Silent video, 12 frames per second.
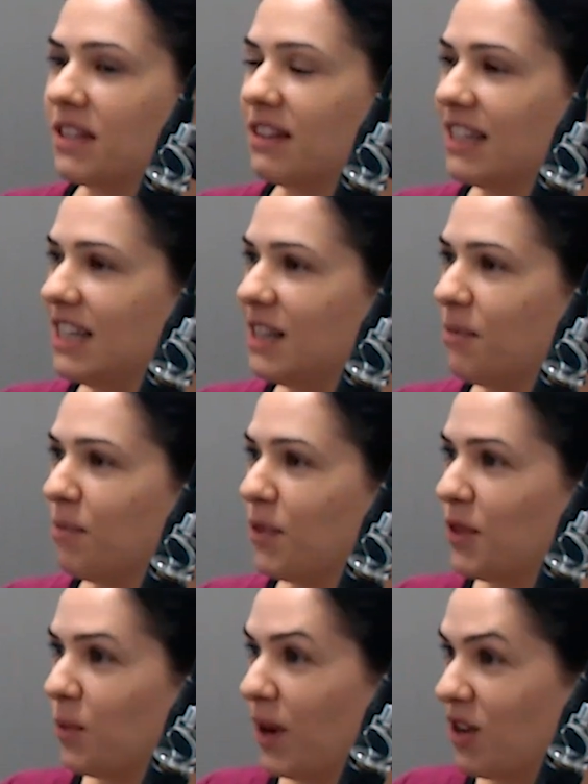lead them
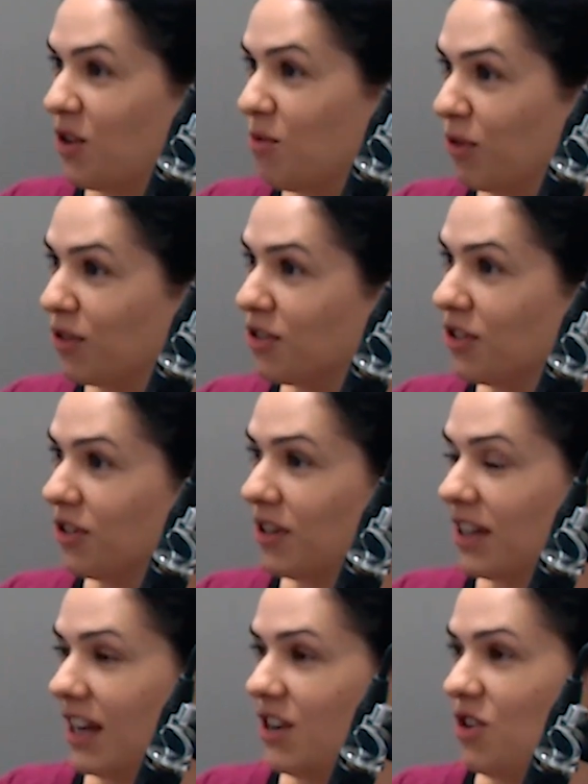the way you want to. And
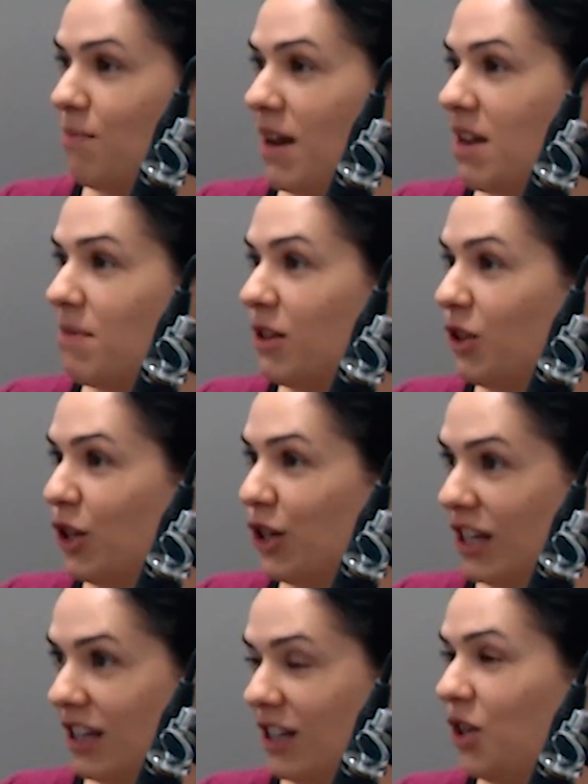you may be
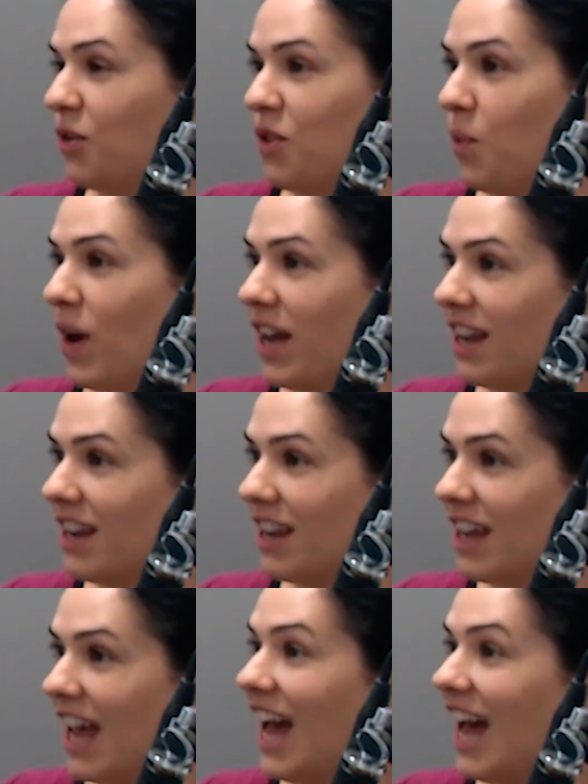learning along the way